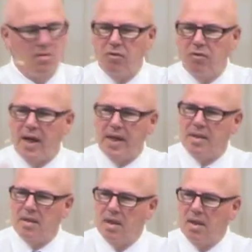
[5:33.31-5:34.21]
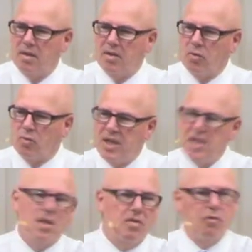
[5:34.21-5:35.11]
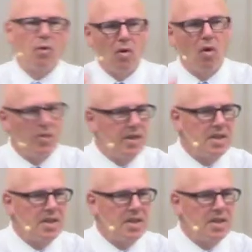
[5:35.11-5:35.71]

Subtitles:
find the reason for all these